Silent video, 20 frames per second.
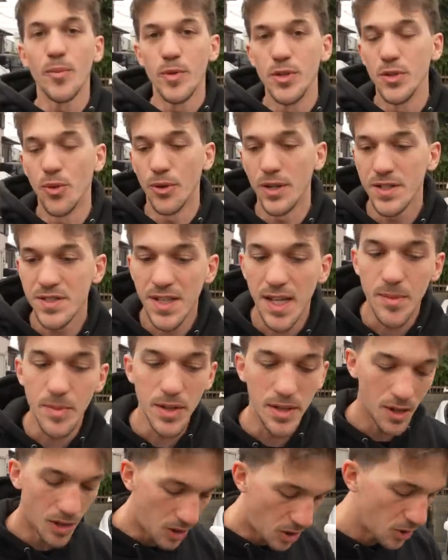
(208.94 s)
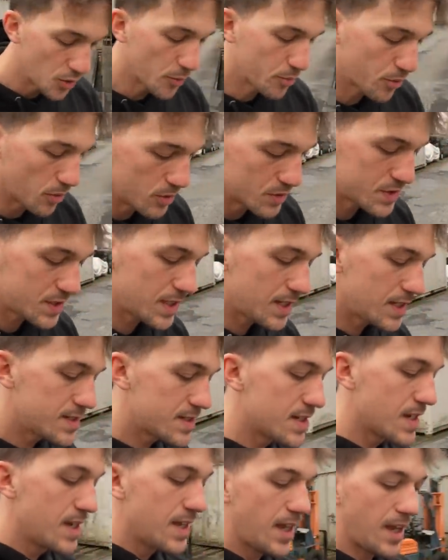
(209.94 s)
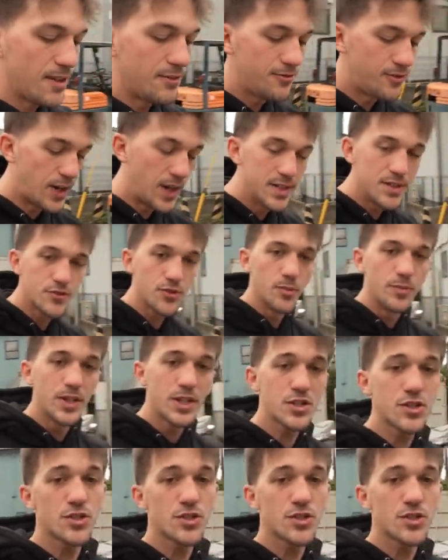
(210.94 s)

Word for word: at Midori Seibi. All the proceeds and funds from this